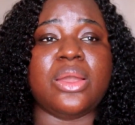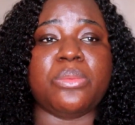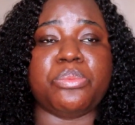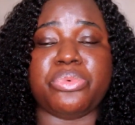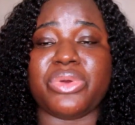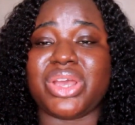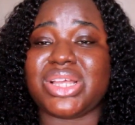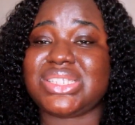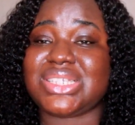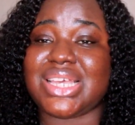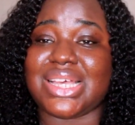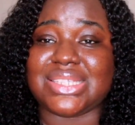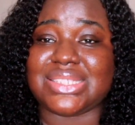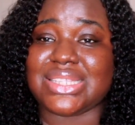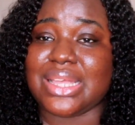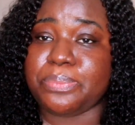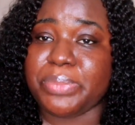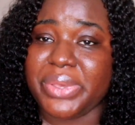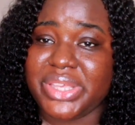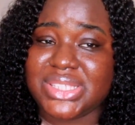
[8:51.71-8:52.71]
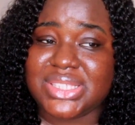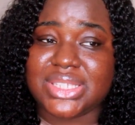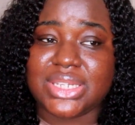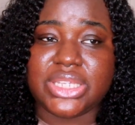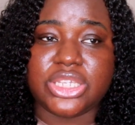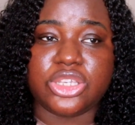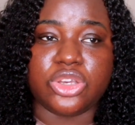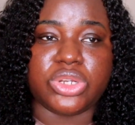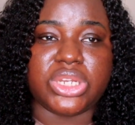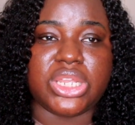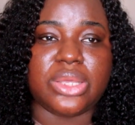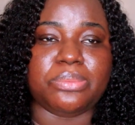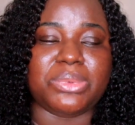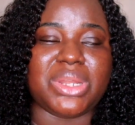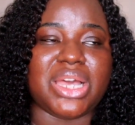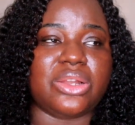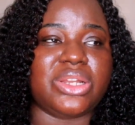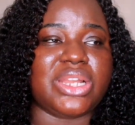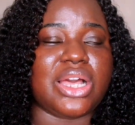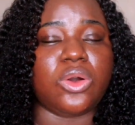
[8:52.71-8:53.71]
brands can start penciling your name
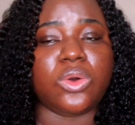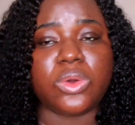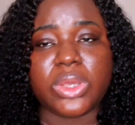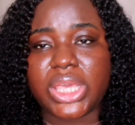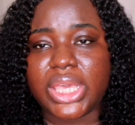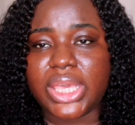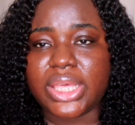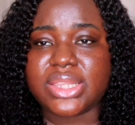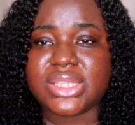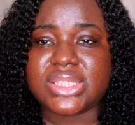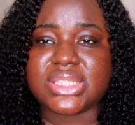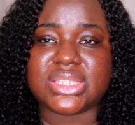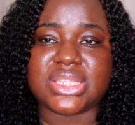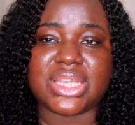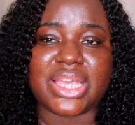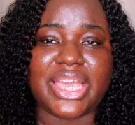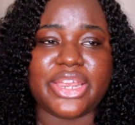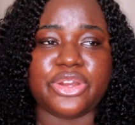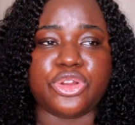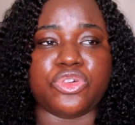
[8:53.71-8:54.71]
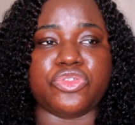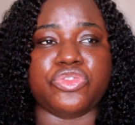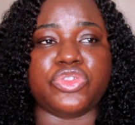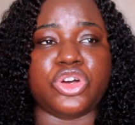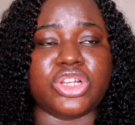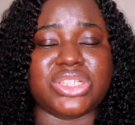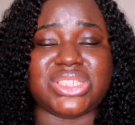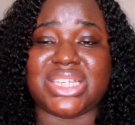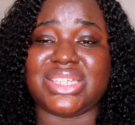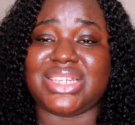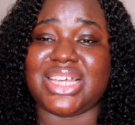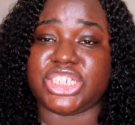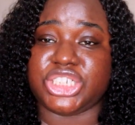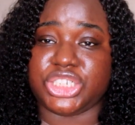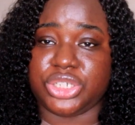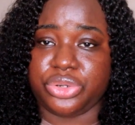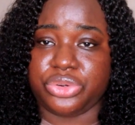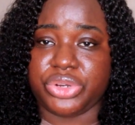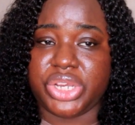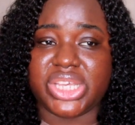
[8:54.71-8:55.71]
down that, okay, this is the kind of content that
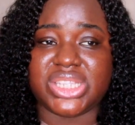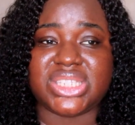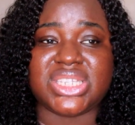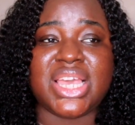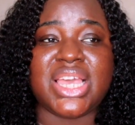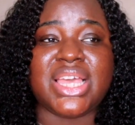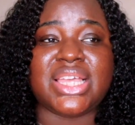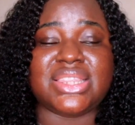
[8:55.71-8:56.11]
she creates.